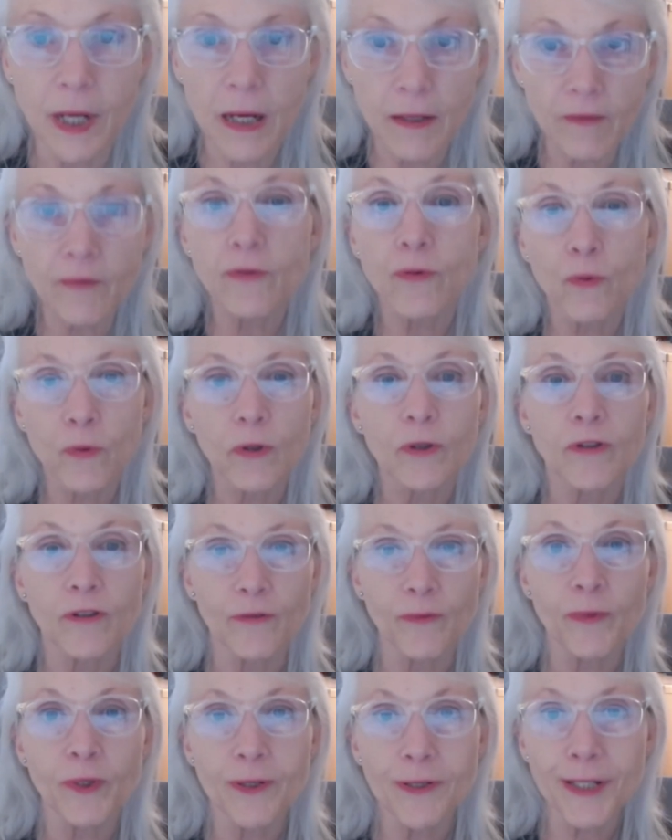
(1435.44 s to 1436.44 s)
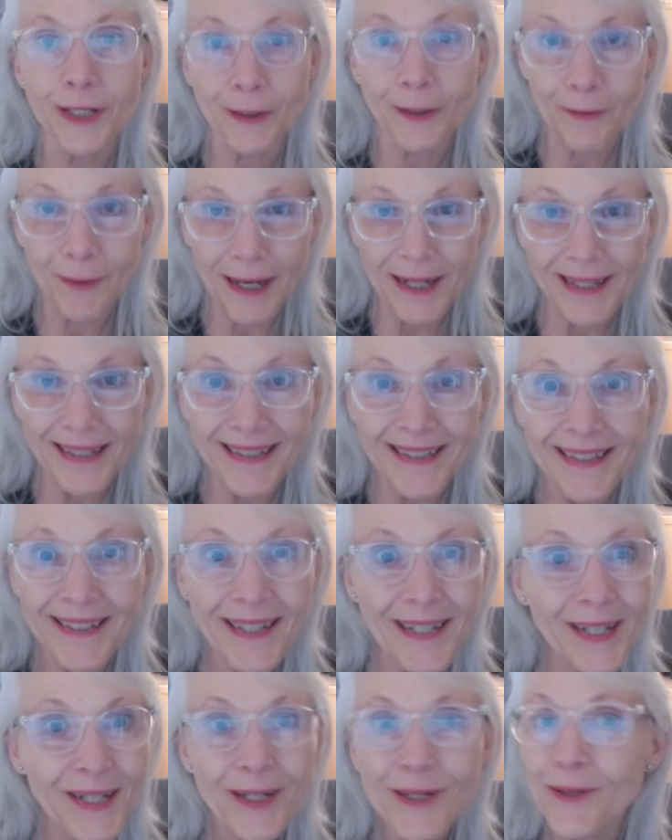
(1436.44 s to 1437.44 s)
of the world of music, right?
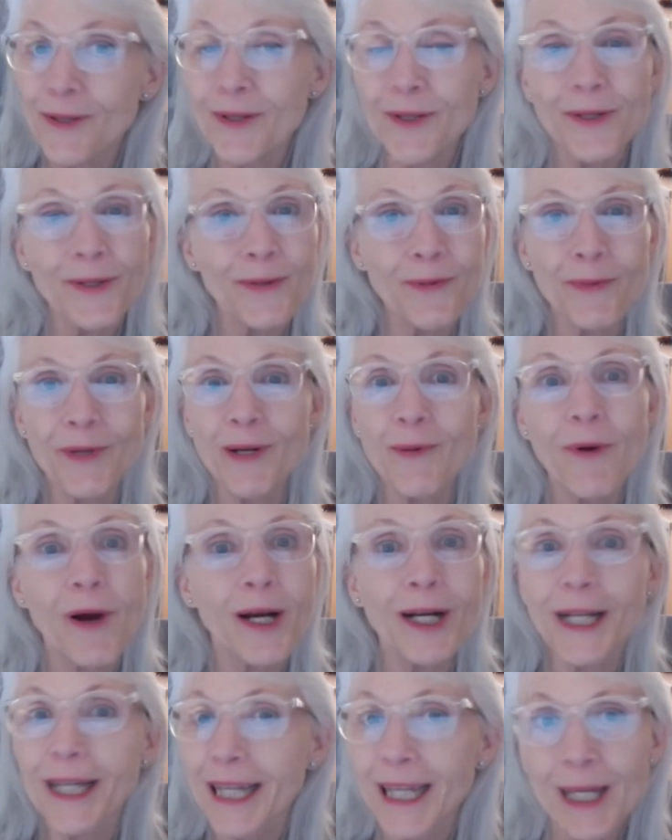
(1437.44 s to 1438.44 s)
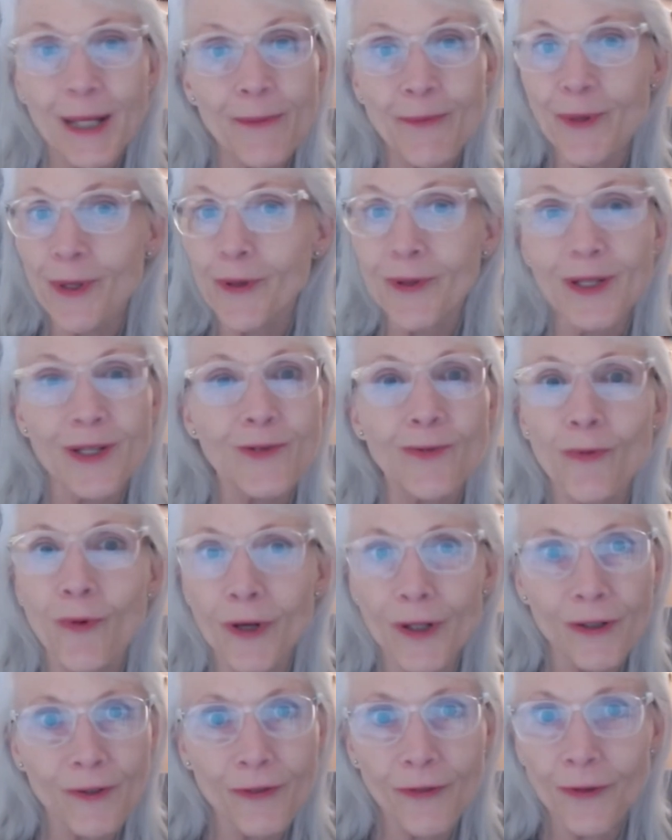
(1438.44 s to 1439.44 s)
We want to keep, these
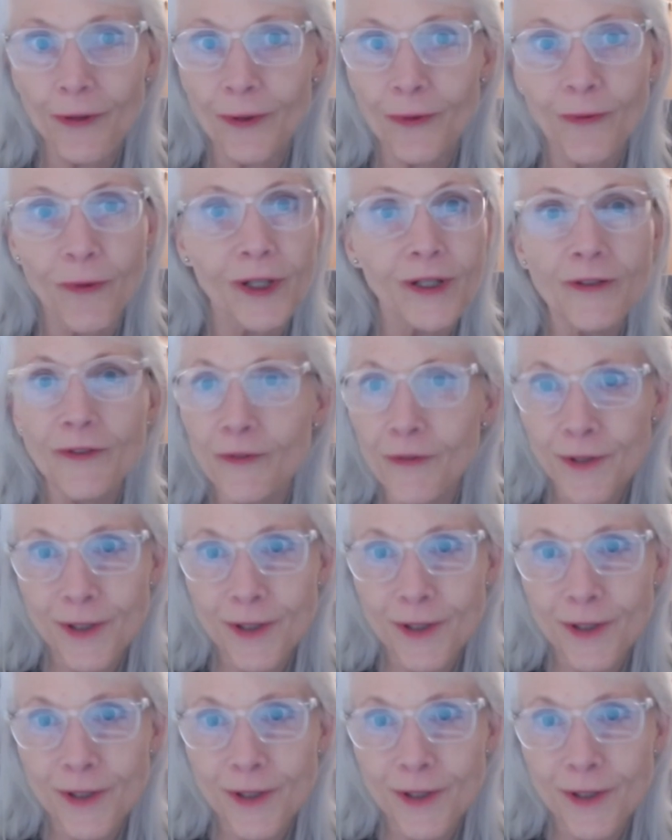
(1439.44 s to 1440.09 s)
wonderful